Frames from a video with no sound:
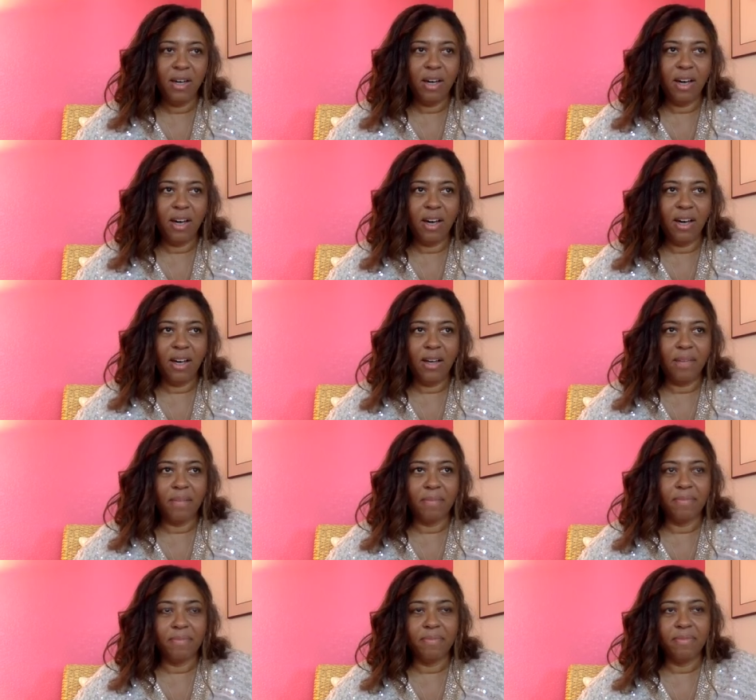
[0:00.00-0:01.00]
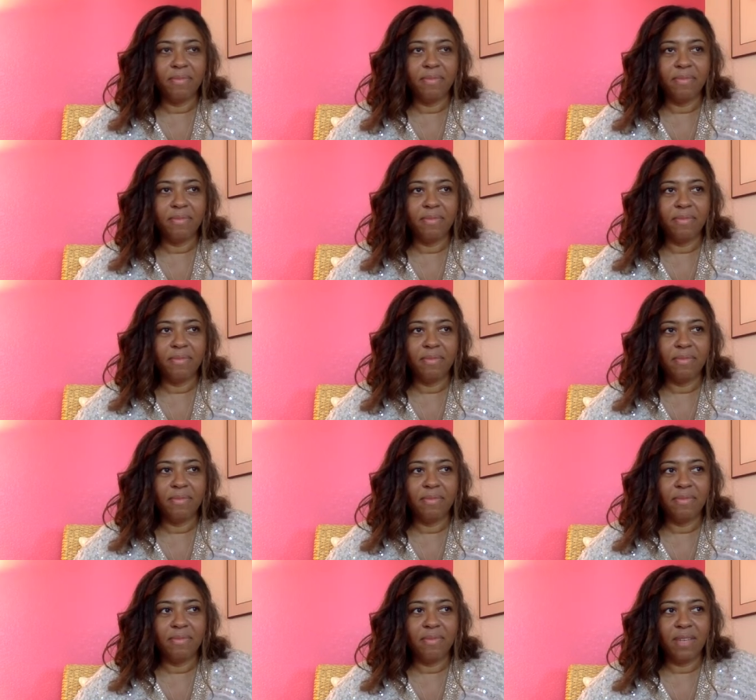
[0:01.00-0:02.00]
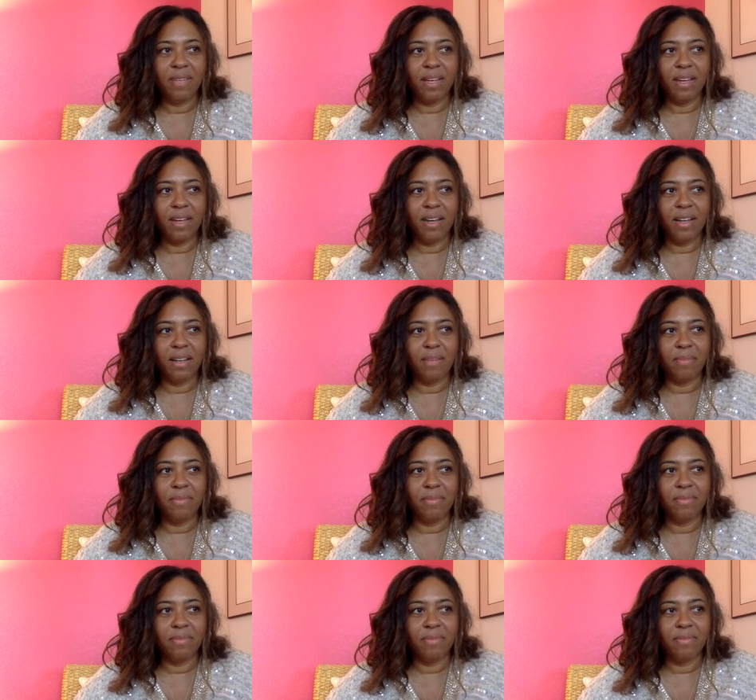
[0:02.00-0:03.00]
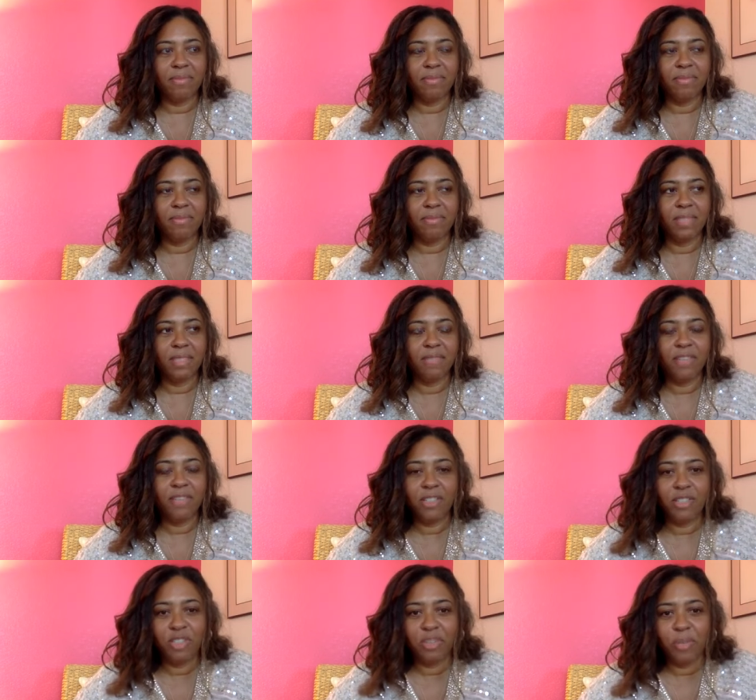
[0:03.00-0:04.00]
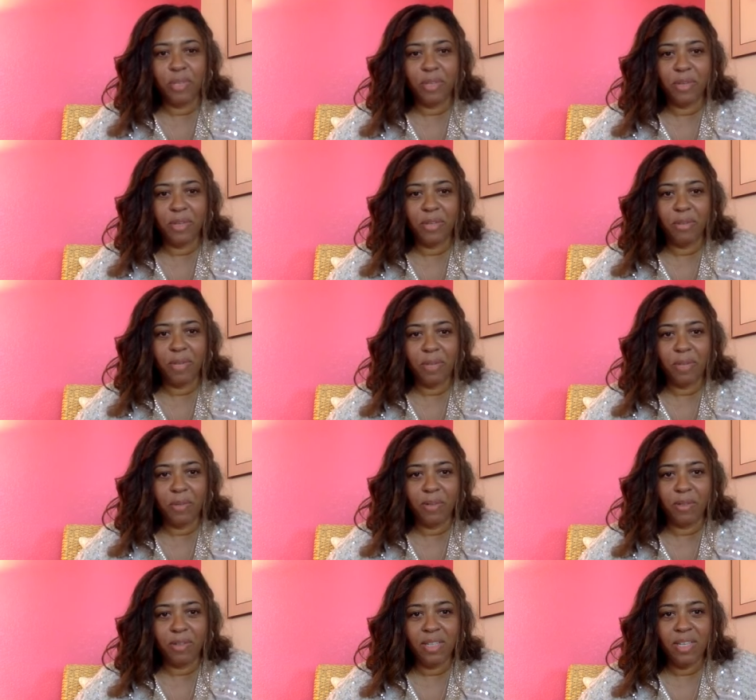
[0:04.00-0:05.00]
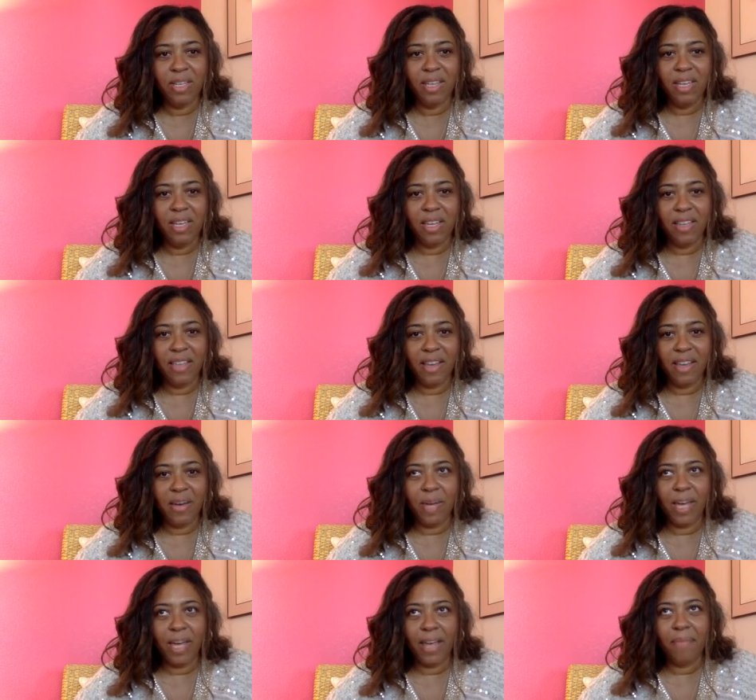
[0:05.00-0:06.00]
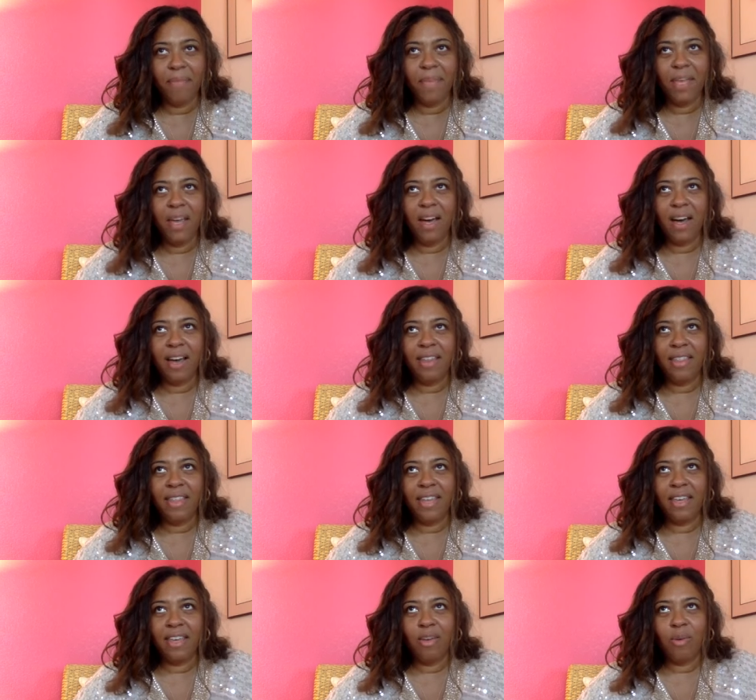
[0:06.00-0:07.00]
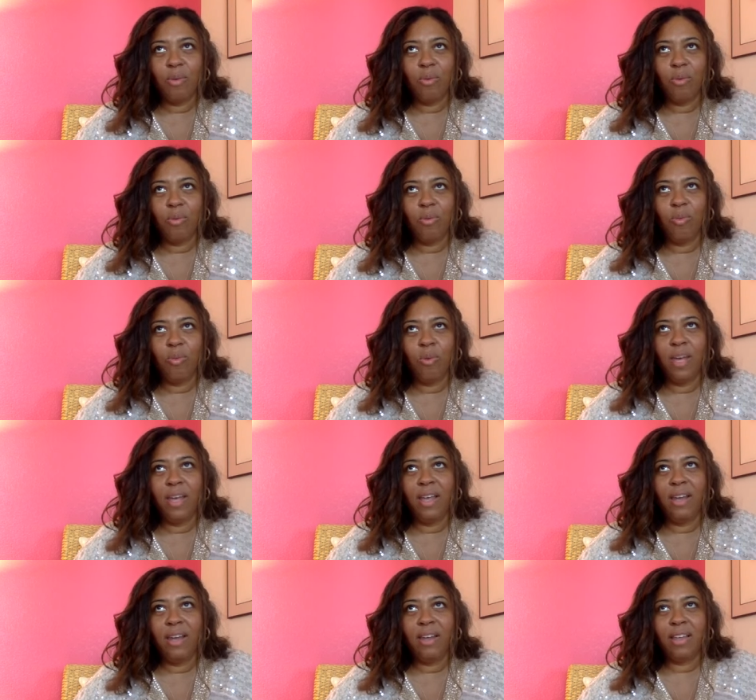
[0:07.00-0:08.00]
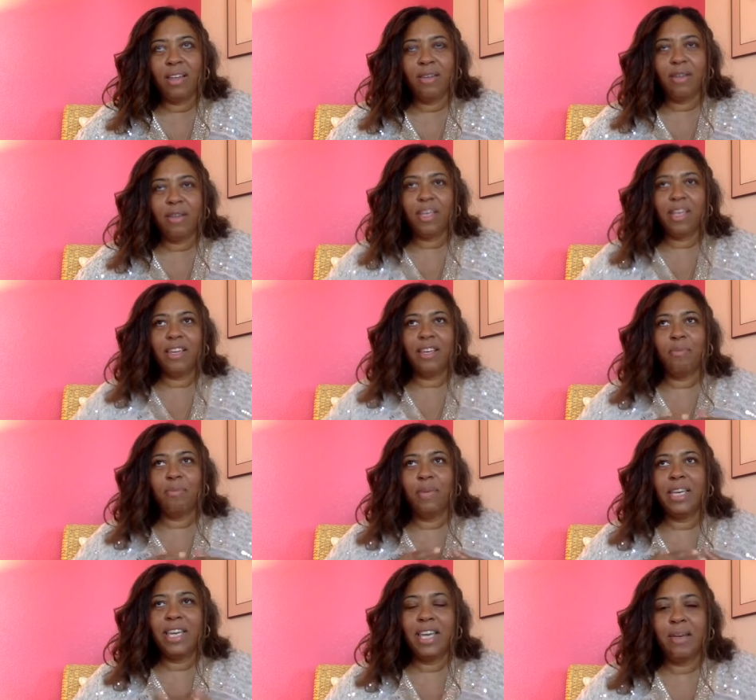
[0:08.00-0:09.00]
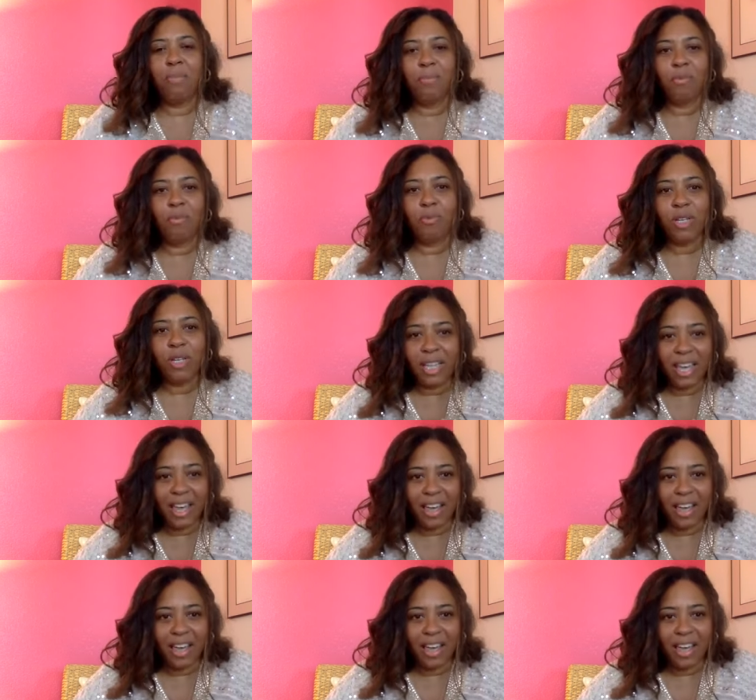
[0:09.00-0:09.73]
um, um, fellowshipping with people in that way. I think what became really